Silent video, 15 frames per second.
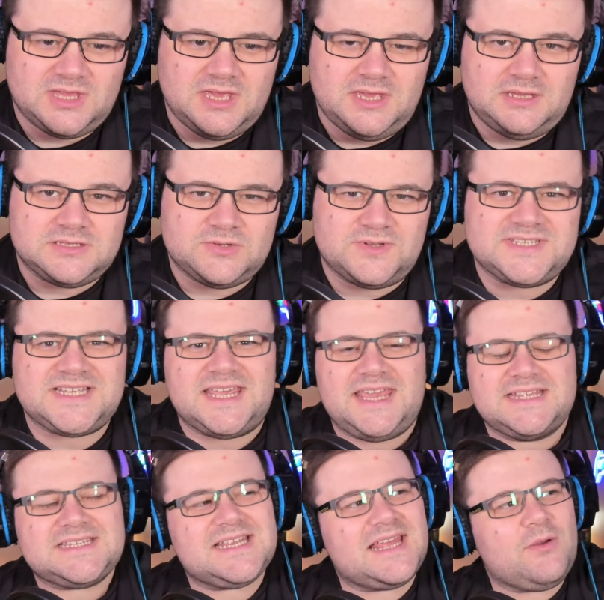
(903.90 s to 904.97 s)
So
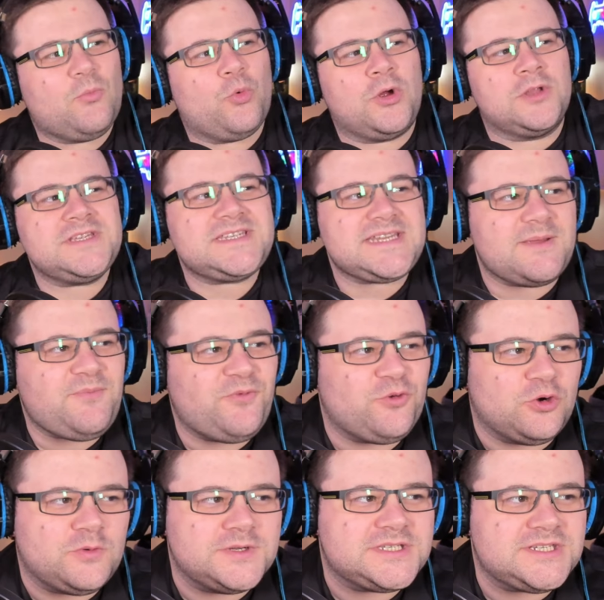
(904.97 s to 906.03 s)
it's like one step
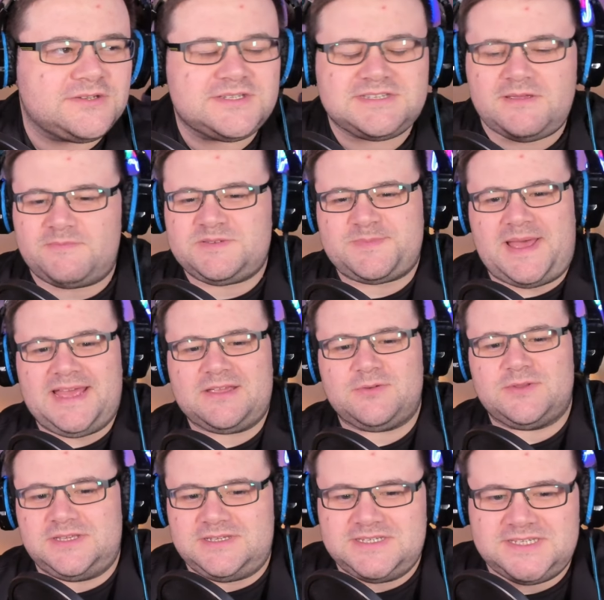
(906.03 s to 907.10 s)
forward, two steps back with
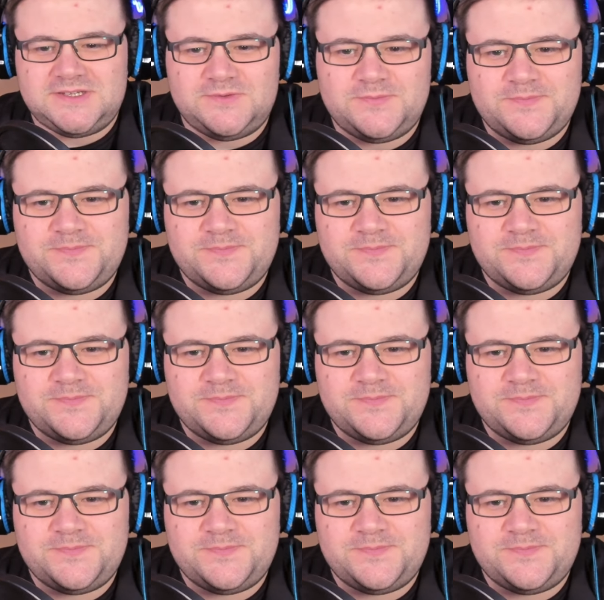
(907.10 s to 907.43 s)
these two.